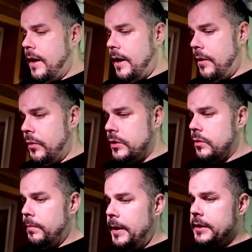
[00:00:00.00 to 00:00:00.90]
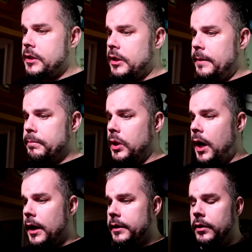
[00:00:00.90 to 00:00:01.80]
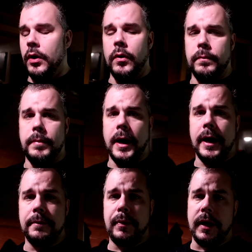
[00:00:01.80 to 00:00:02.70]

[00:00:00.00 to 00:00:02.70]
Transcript: uh, which will basically block known bad